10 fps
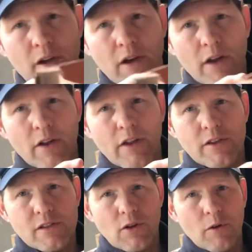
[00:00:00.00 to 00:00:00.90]
on
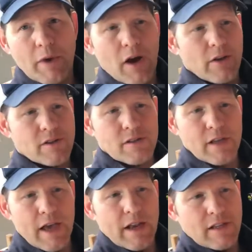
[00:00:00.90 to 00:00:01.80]
this lower bout. This is an
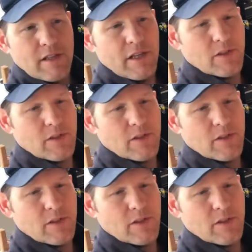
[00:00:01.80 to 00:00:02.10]
NST,